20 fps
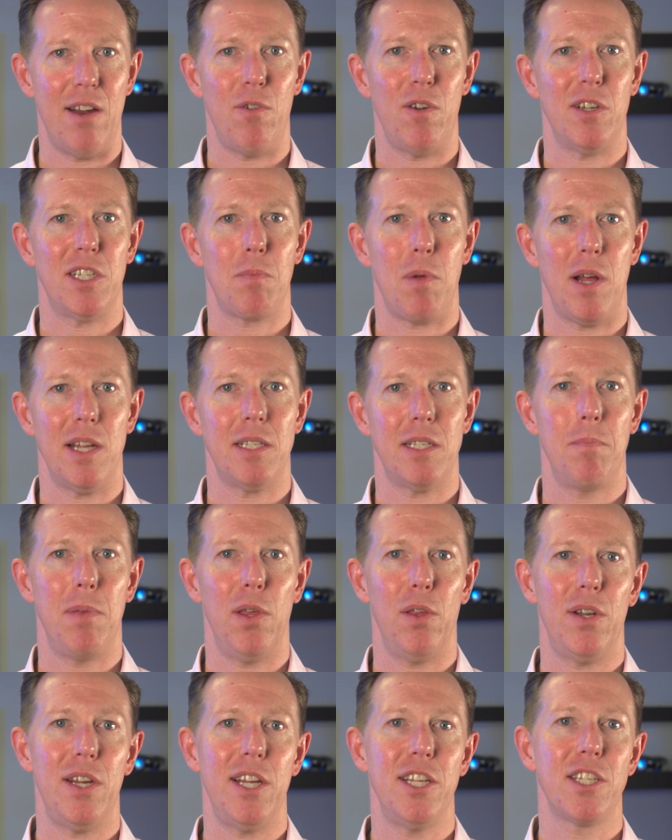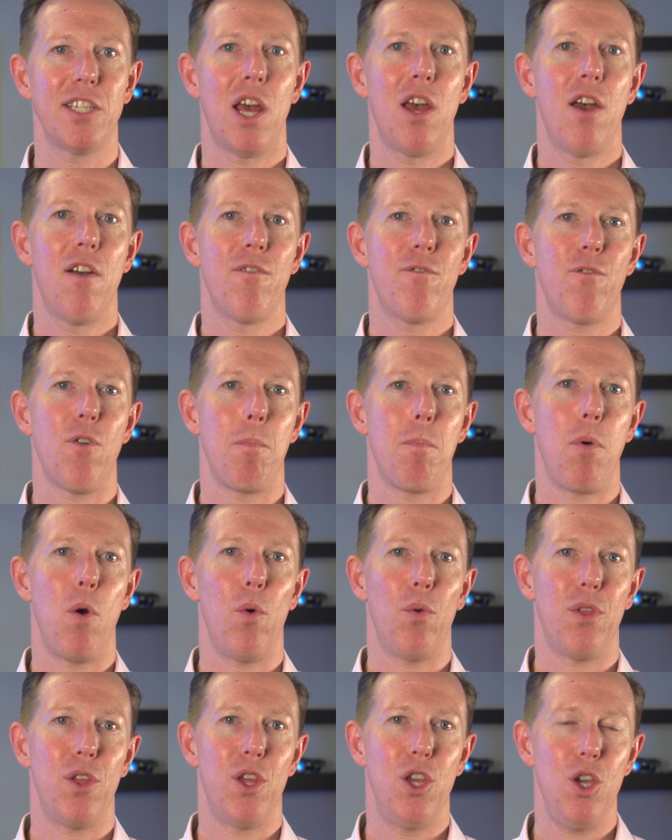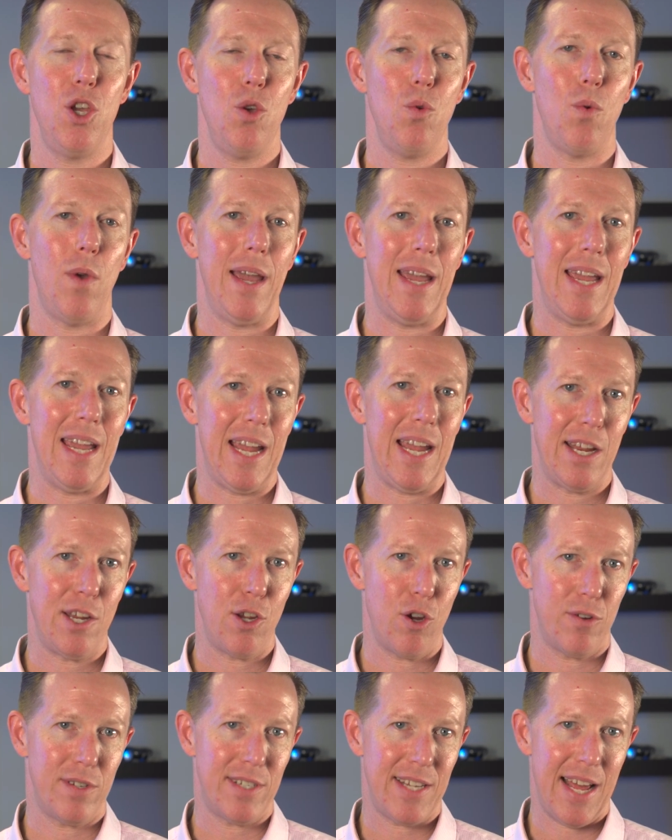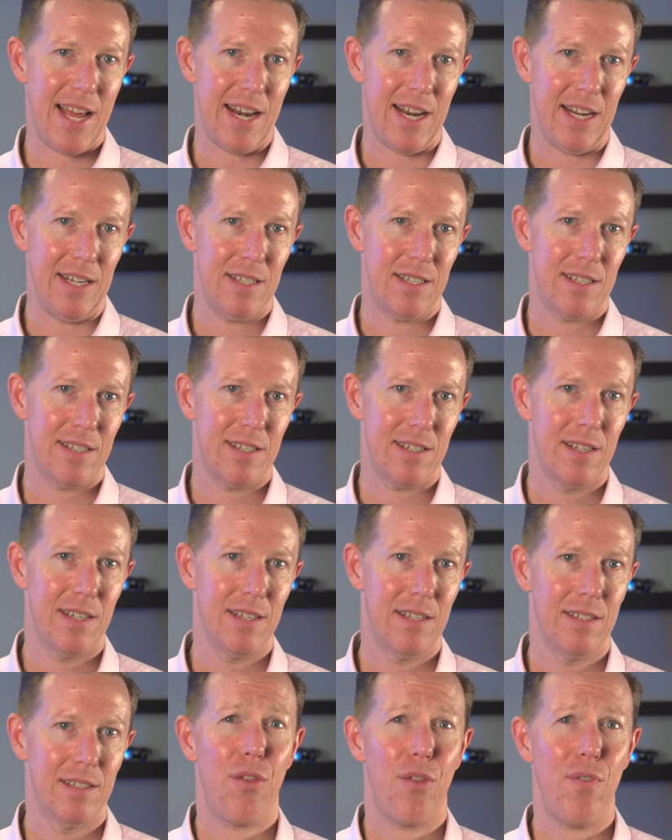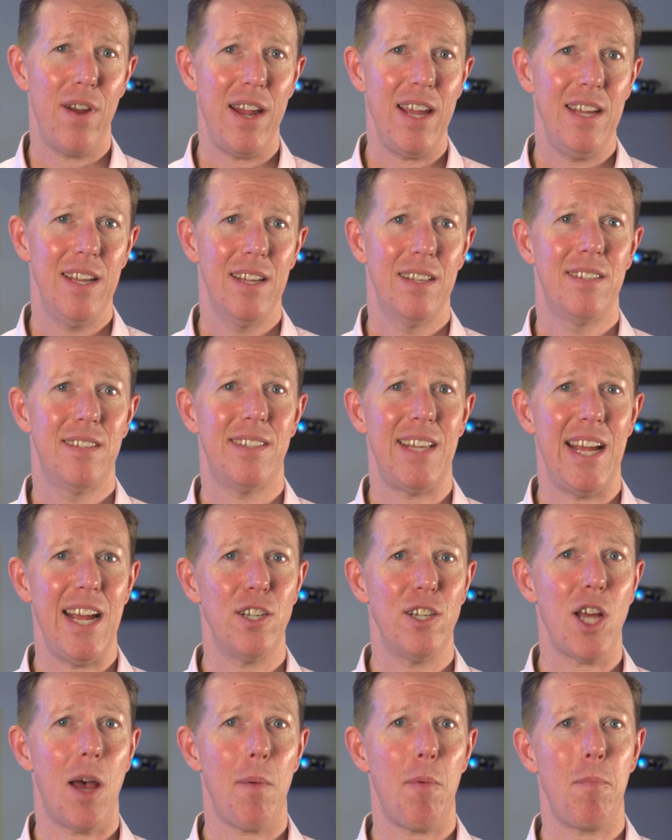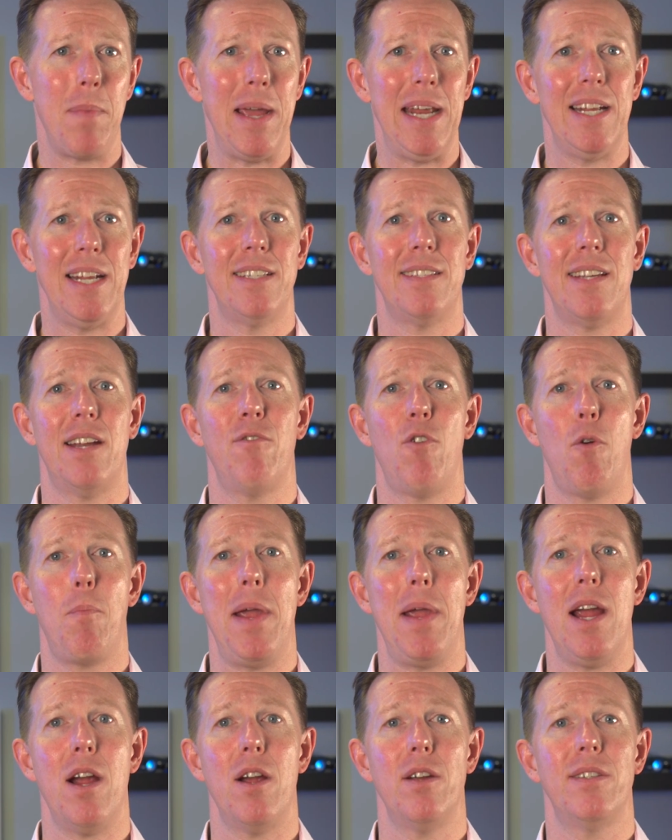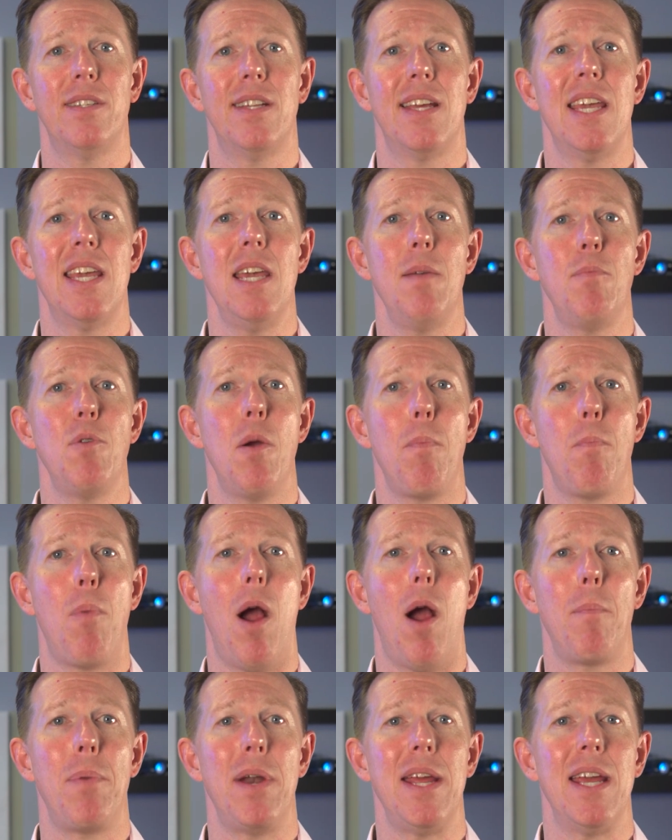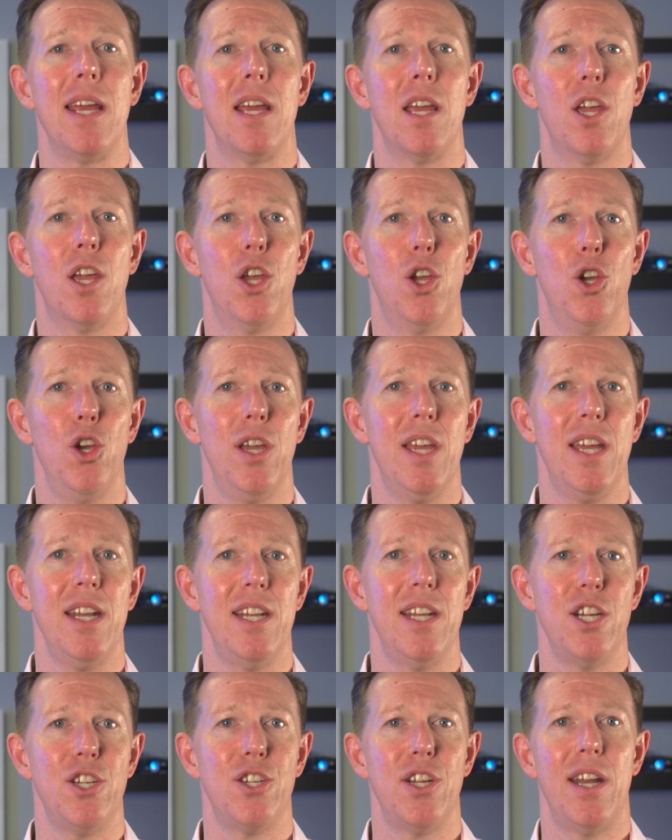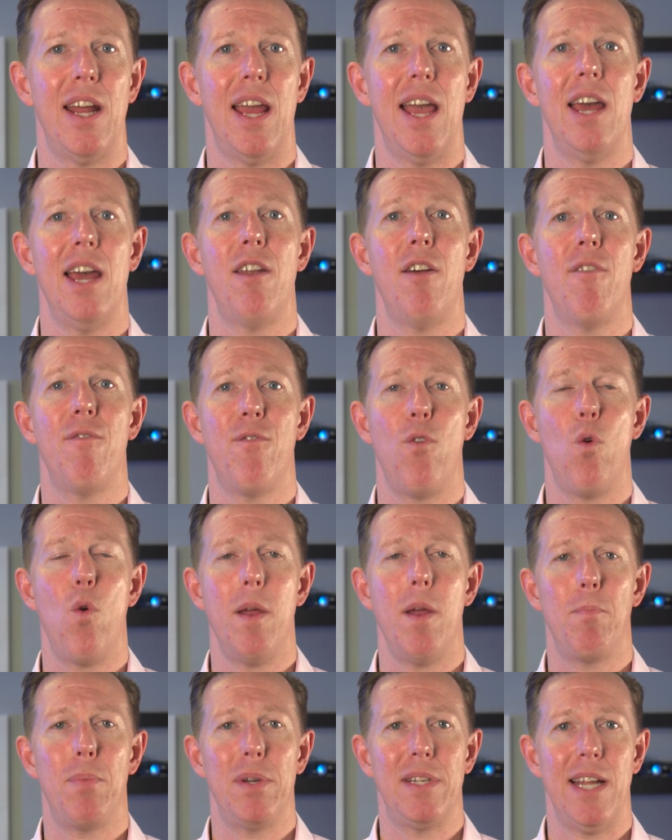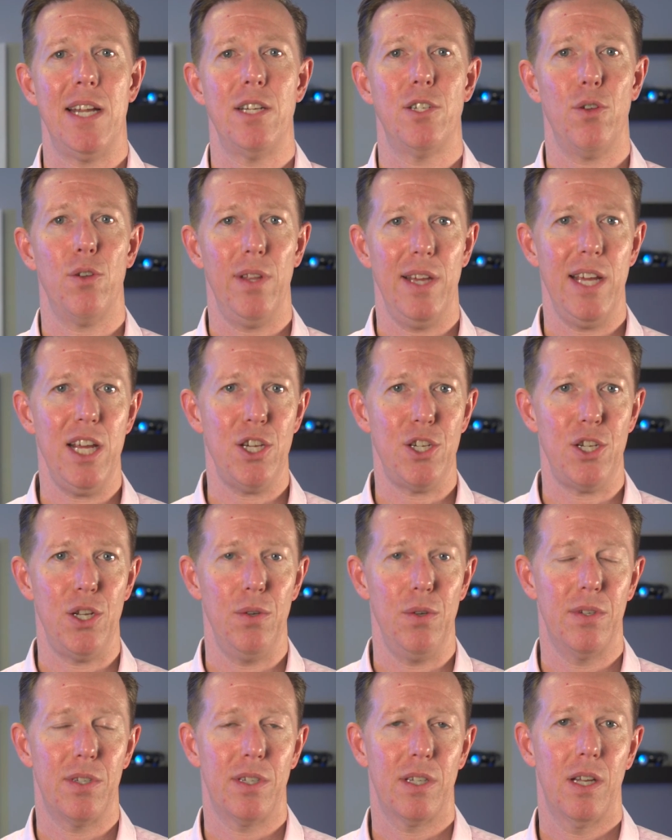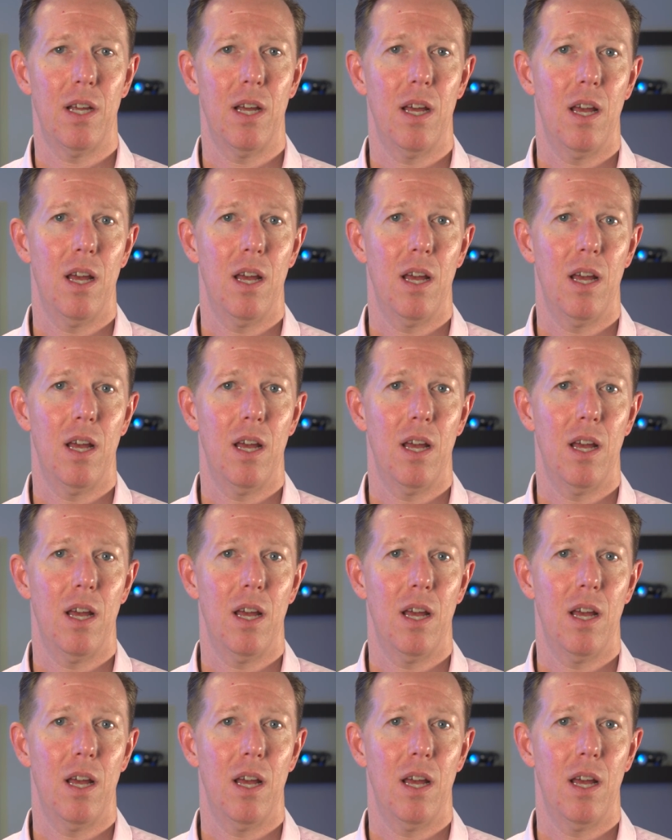and responsibilities for both you and your tenants. 3, stay on top of maintenance and repairs to keep your property in good condition and avoid potential issues.